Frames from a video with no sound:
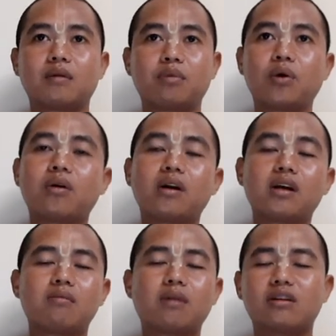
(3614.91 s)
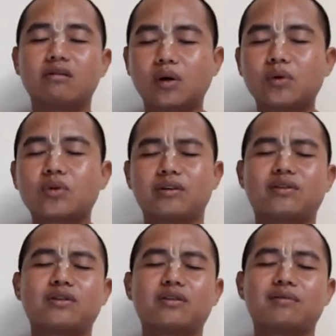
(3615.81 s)
purely about devotional
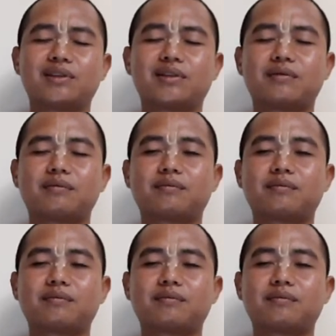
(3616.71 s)
service.